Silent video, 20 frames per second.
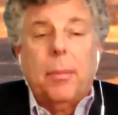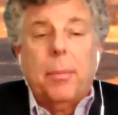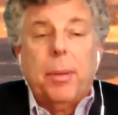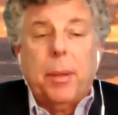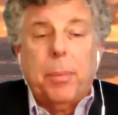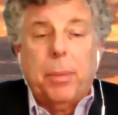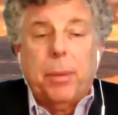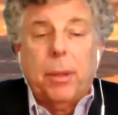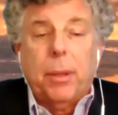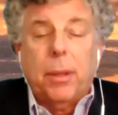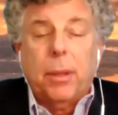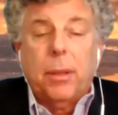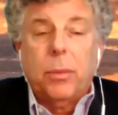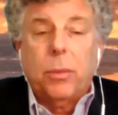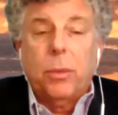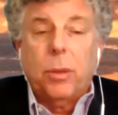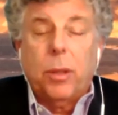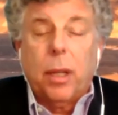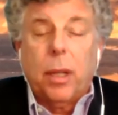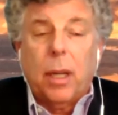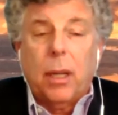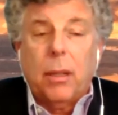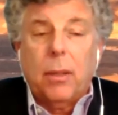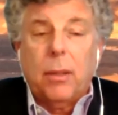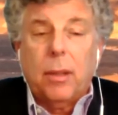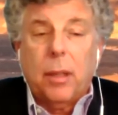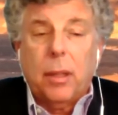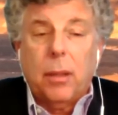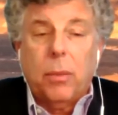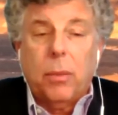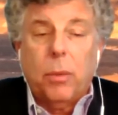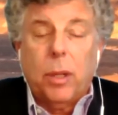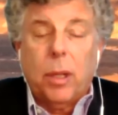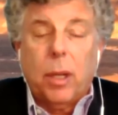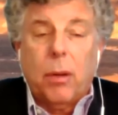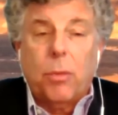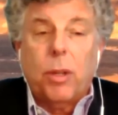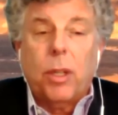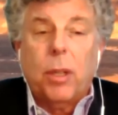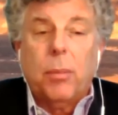People will get
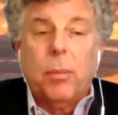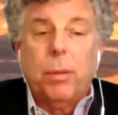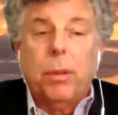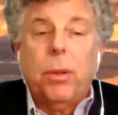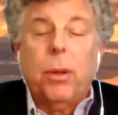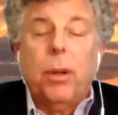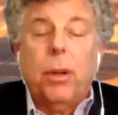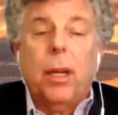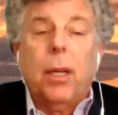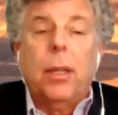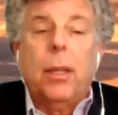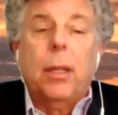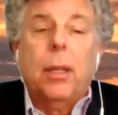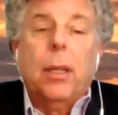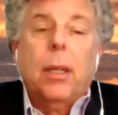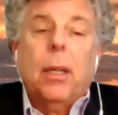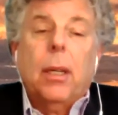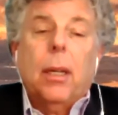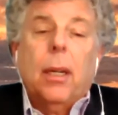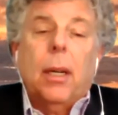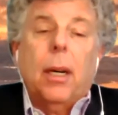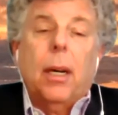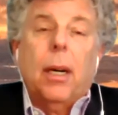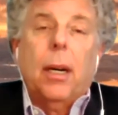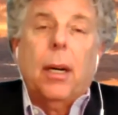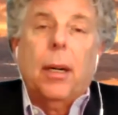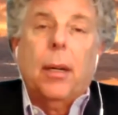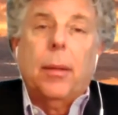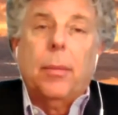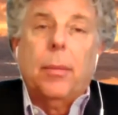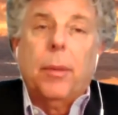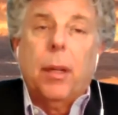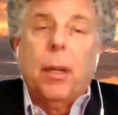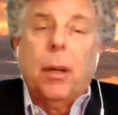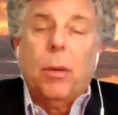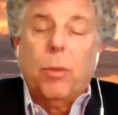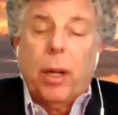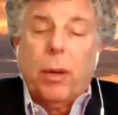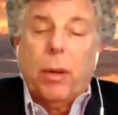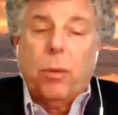reemployed.
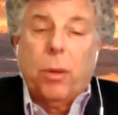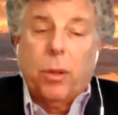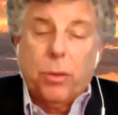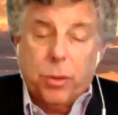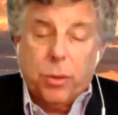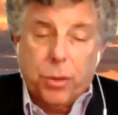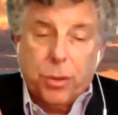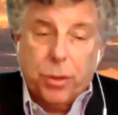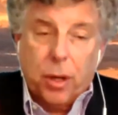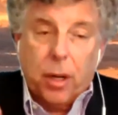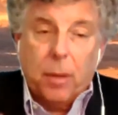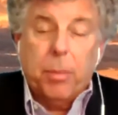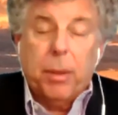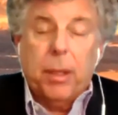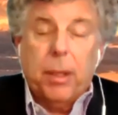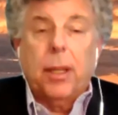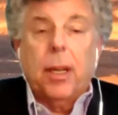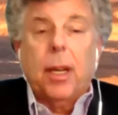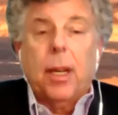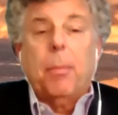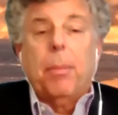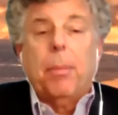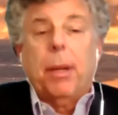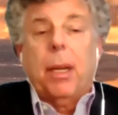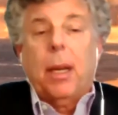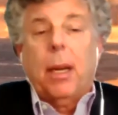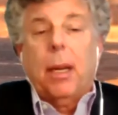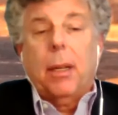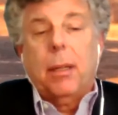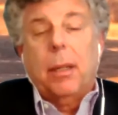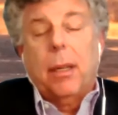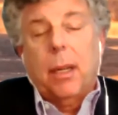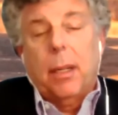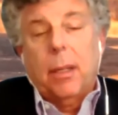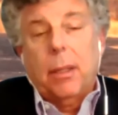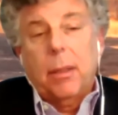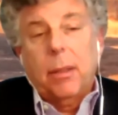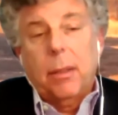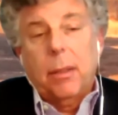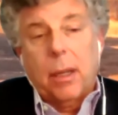Rent rolls will start building up again,
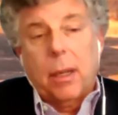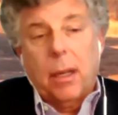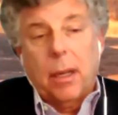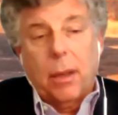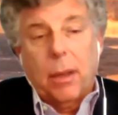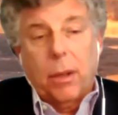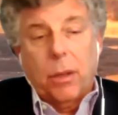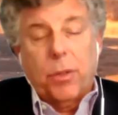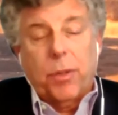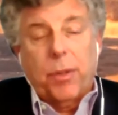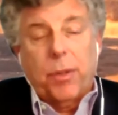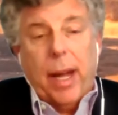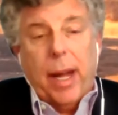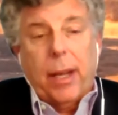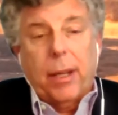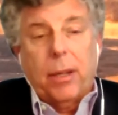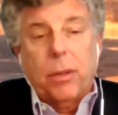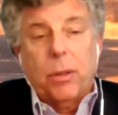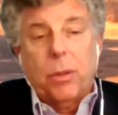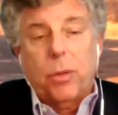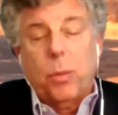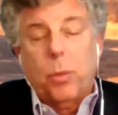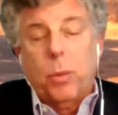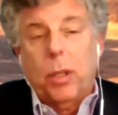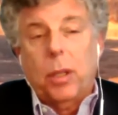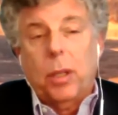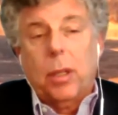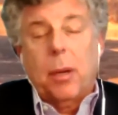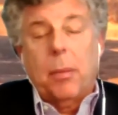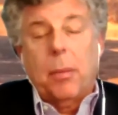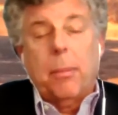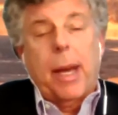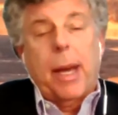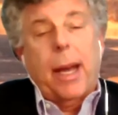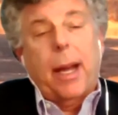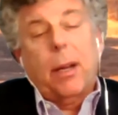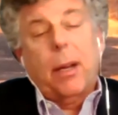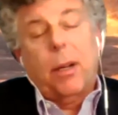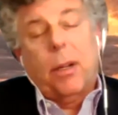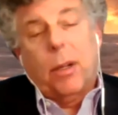and those values will come
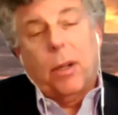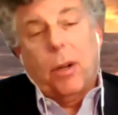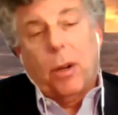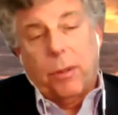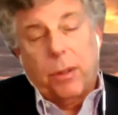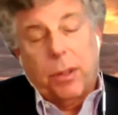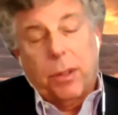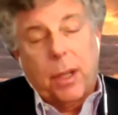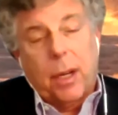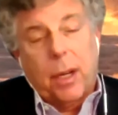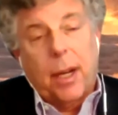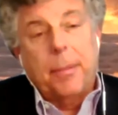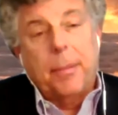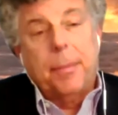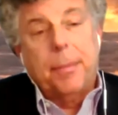back over time.